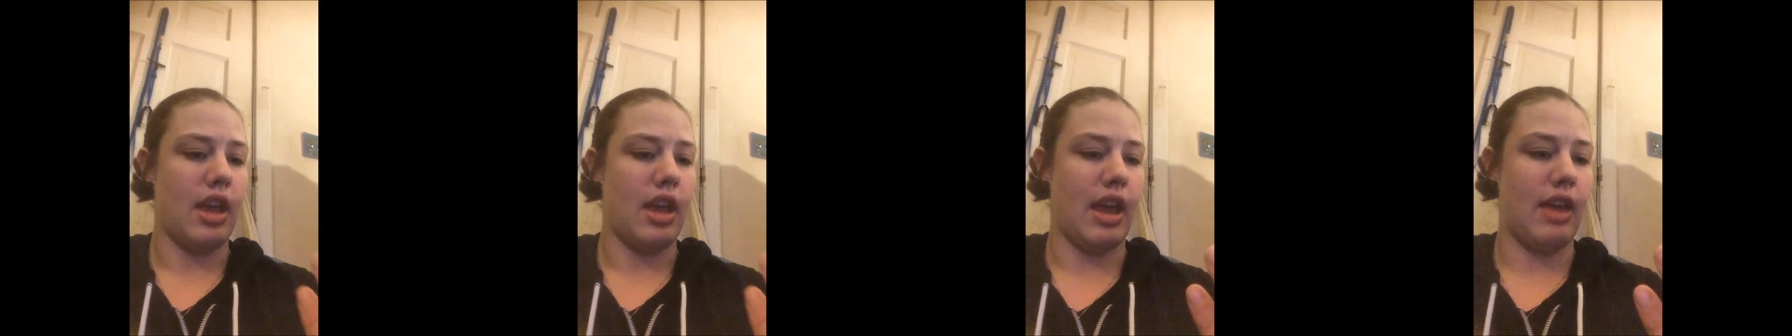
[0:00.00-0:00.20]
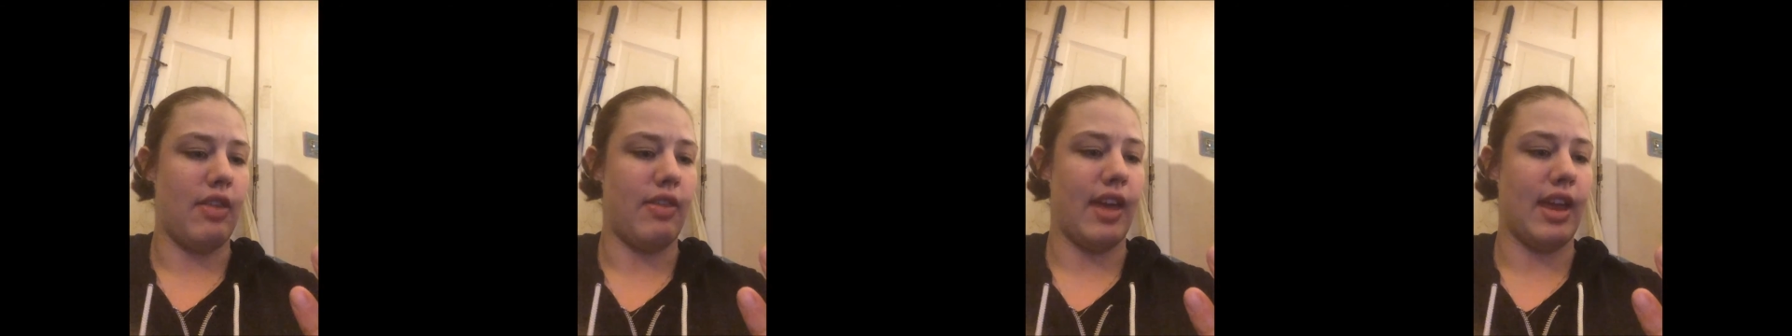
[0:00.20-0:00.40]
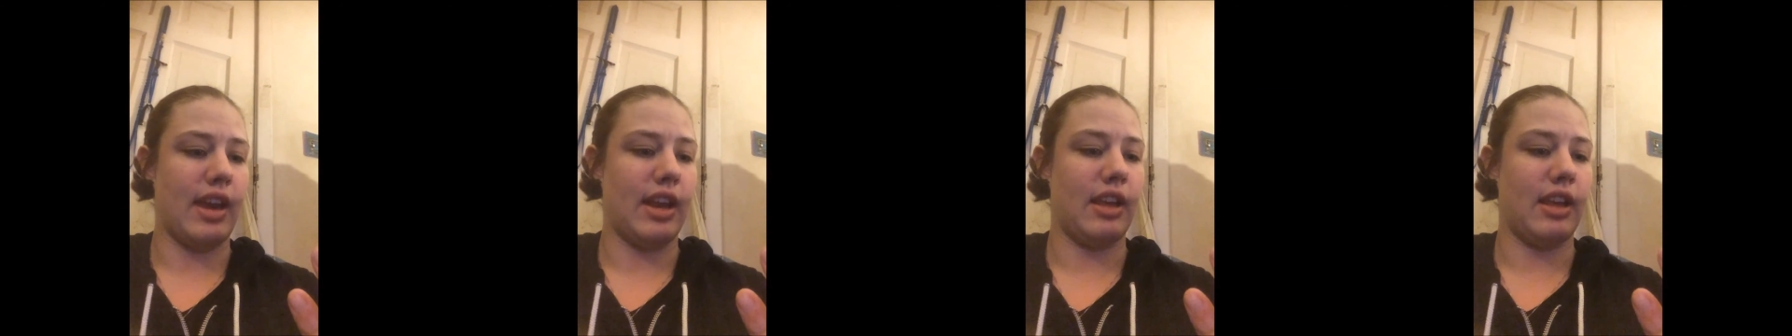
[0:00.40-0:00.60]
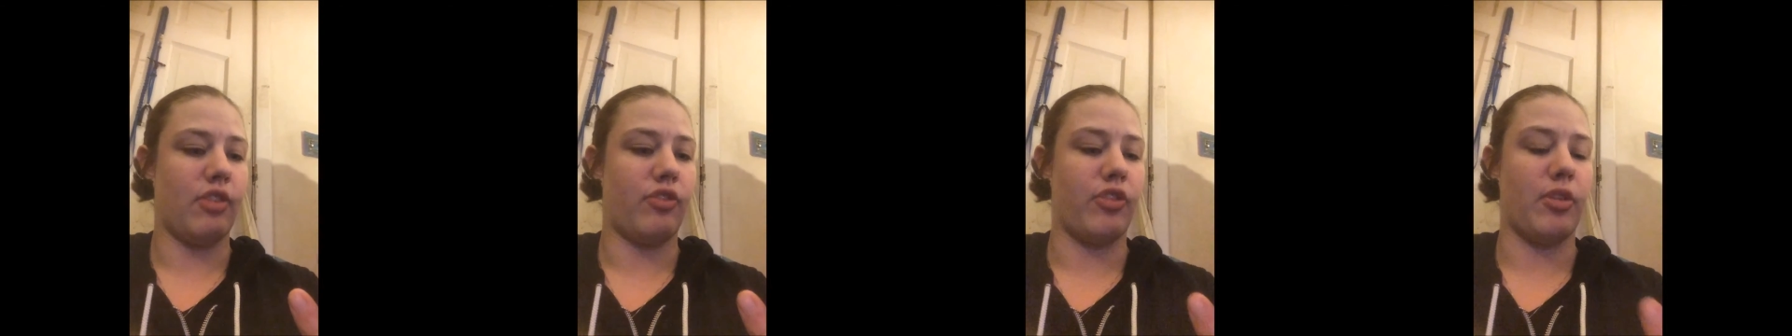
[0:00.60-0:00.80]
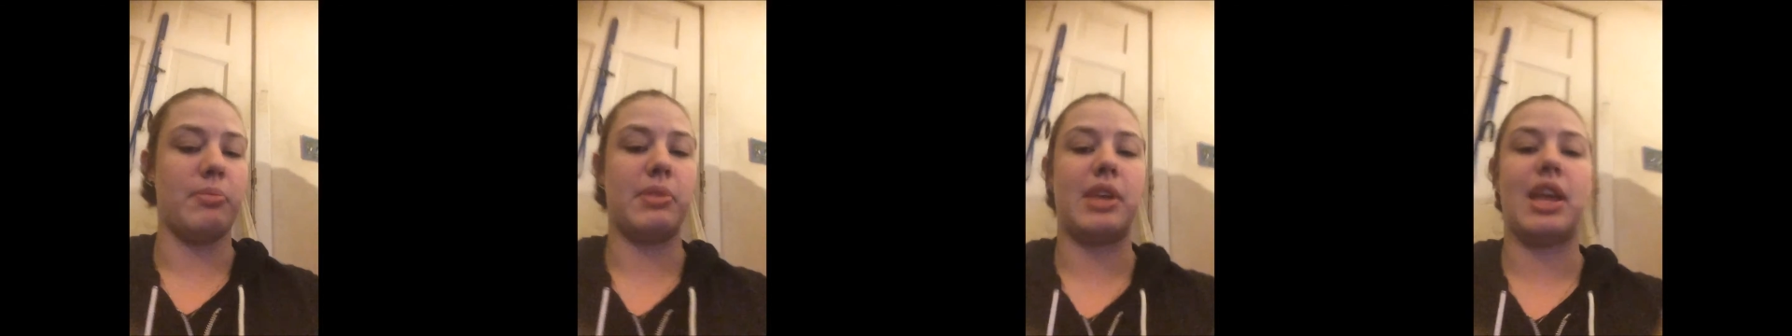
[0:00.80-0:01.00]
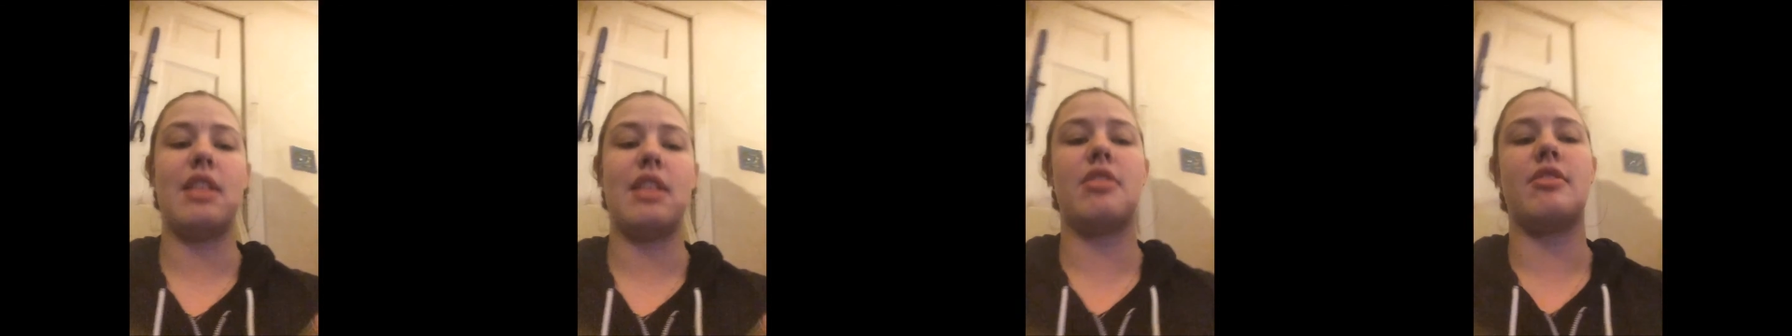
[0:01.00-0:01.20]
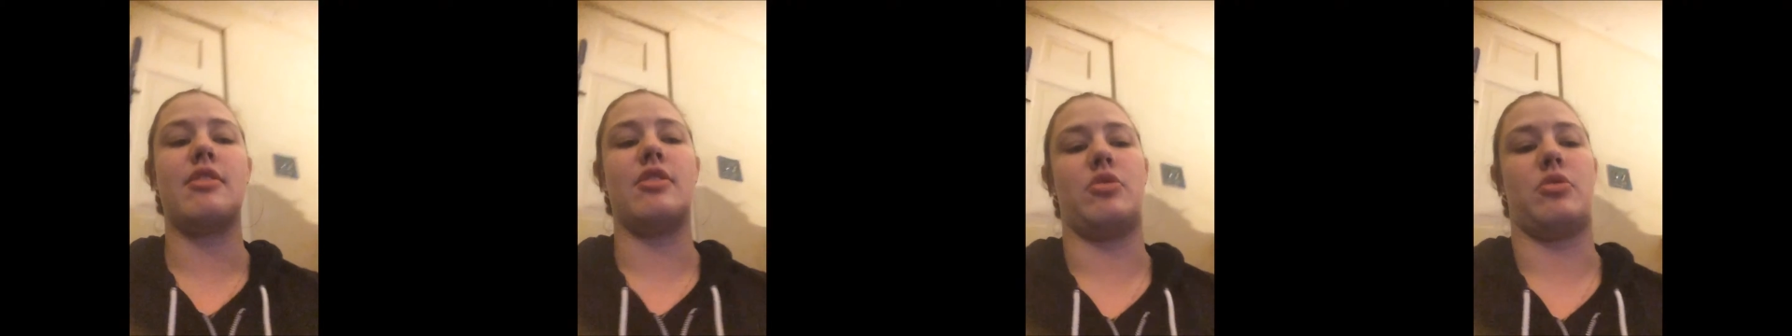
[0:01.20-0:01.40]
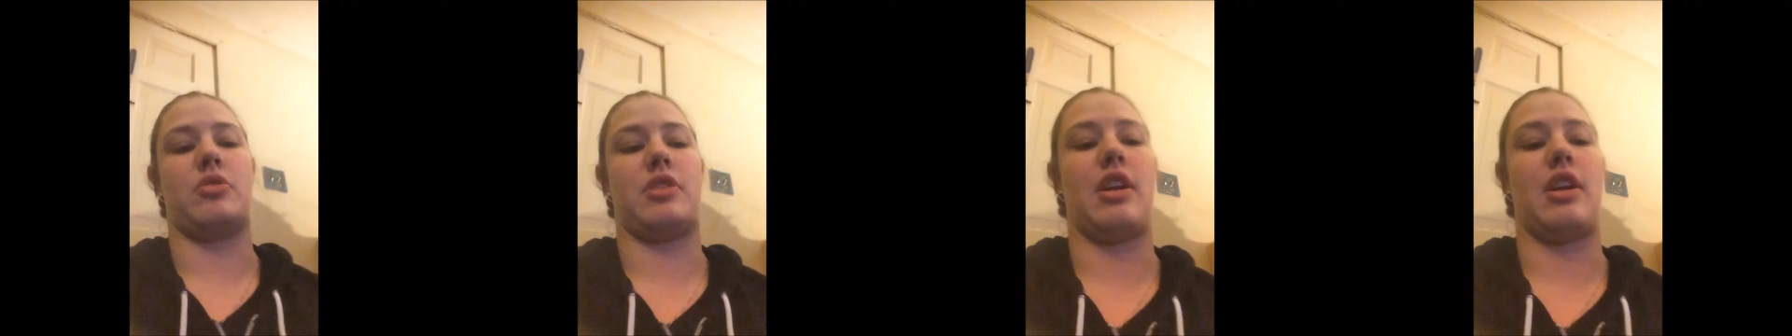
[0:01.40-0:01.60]
And that is from
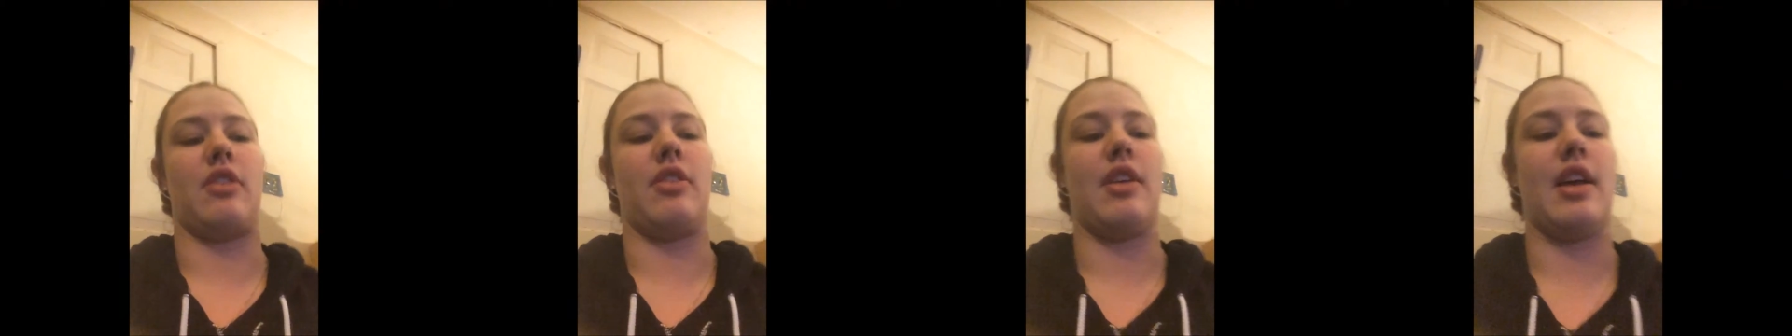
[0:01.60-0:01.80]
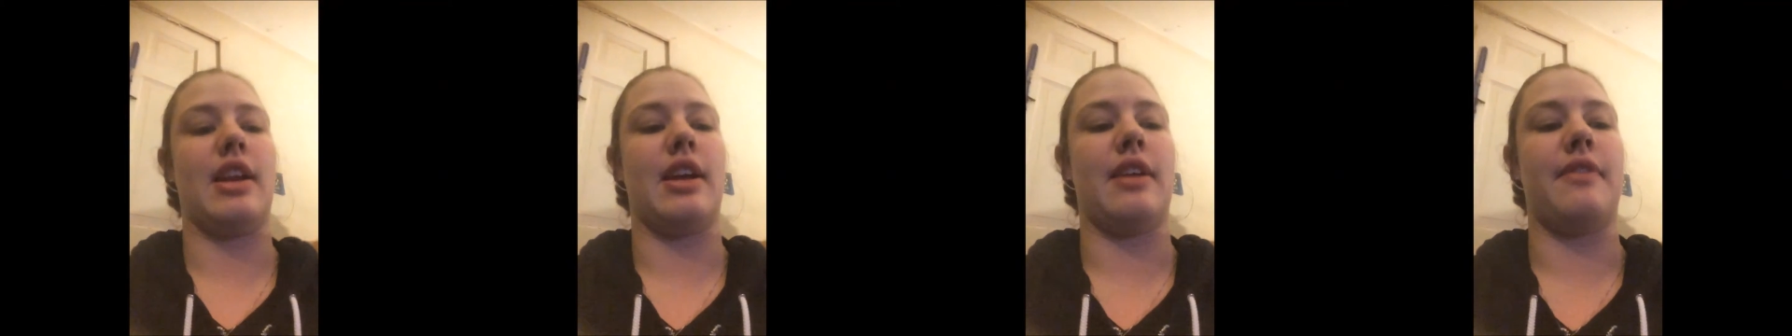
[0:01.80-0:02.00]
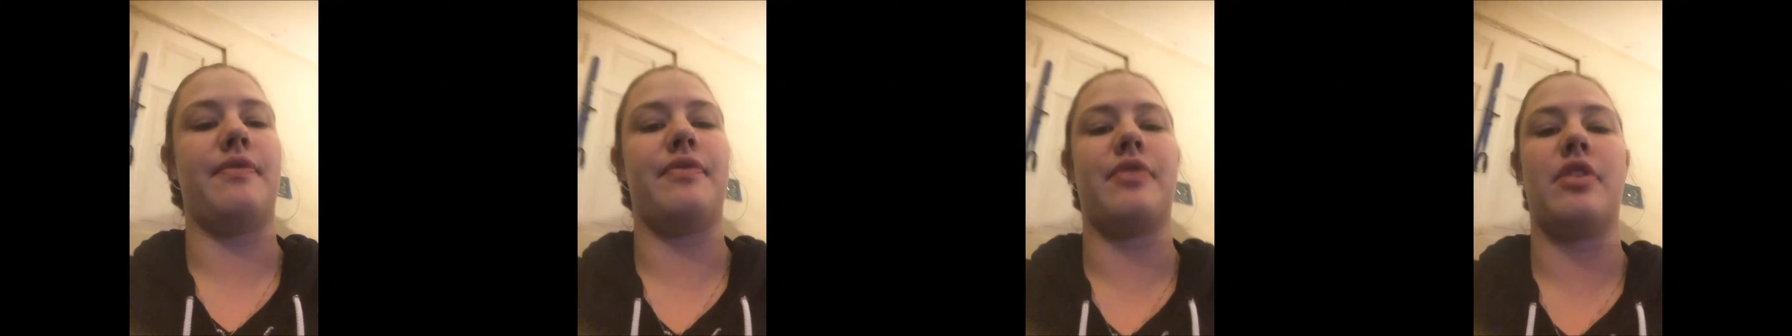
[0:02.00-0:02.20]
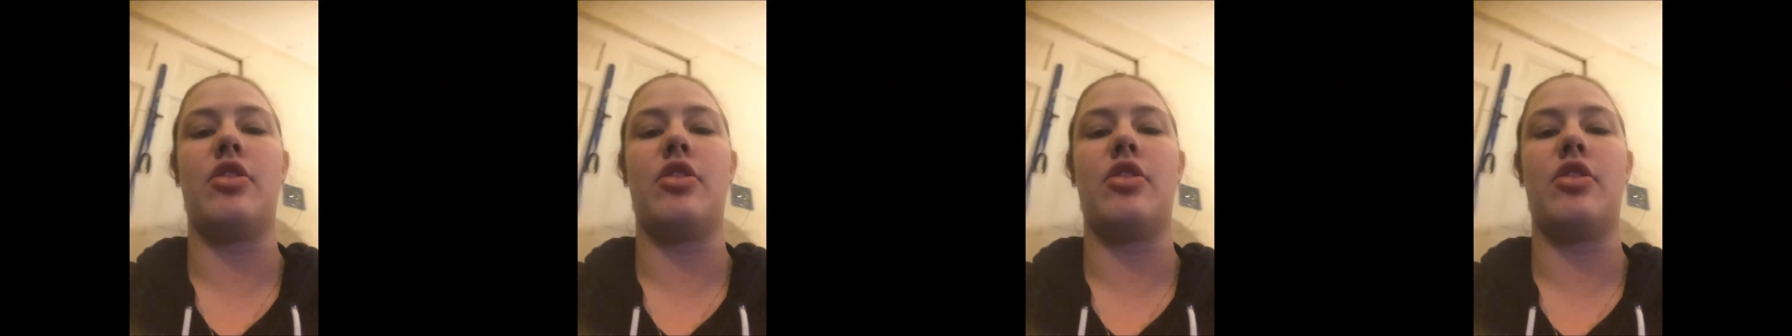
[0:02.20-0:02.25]
Kinston, North Carolina.